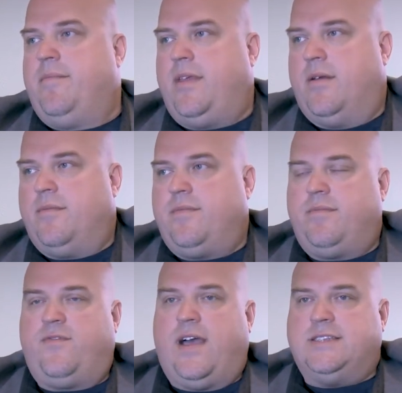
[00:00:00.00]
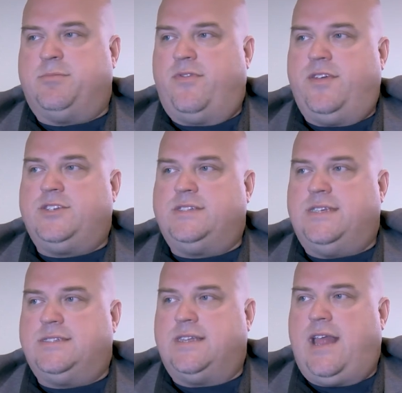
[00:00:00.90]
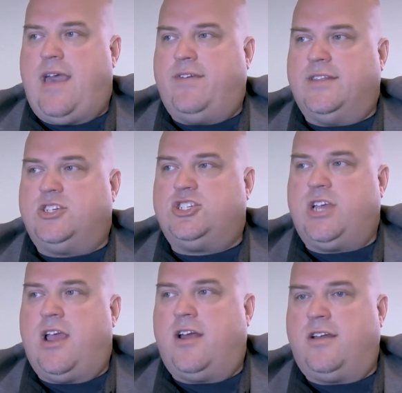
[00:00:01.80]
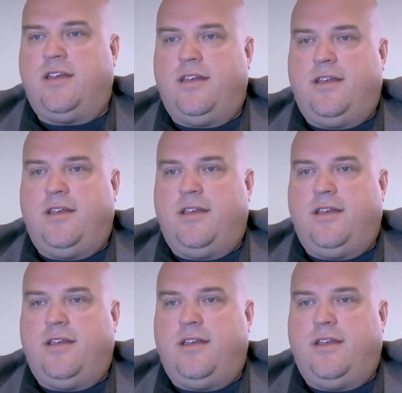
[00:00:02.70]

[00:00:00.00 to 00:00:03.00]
you know find some efficiencies in having this shared